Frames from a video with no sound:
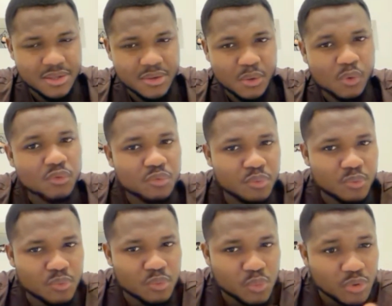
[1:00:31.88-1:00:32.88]
of
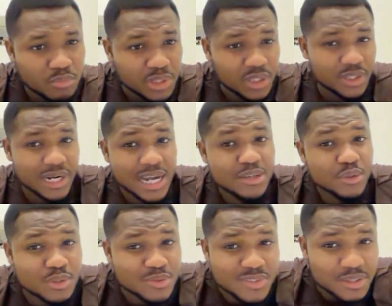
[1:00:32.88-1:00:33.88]
1 million naira, are you
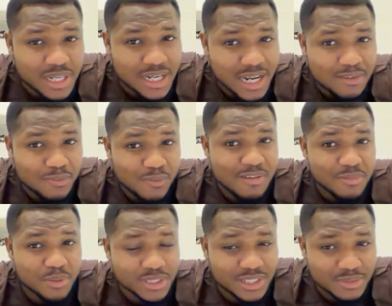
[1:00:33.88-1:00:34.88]
going to sell that car for
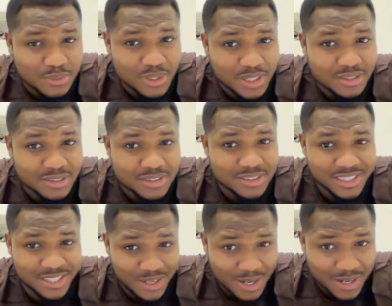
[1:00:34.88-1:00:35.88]
500,000
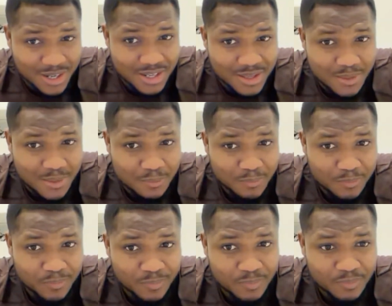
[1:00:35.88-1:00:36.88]
naira?
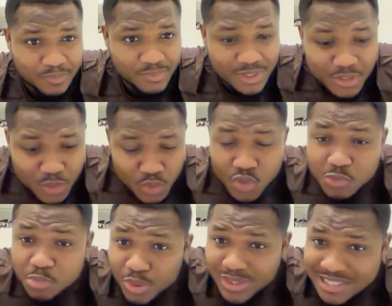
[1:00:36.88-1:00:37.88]
You just
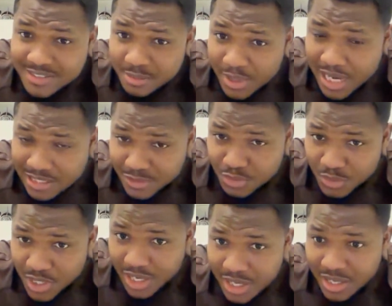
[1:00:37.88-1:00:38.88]
bought that same car
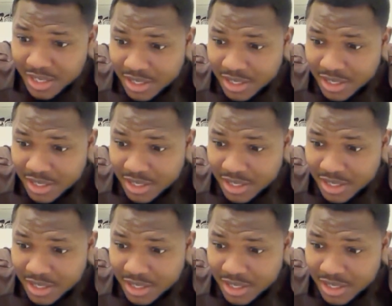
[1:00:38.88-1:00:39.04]
today.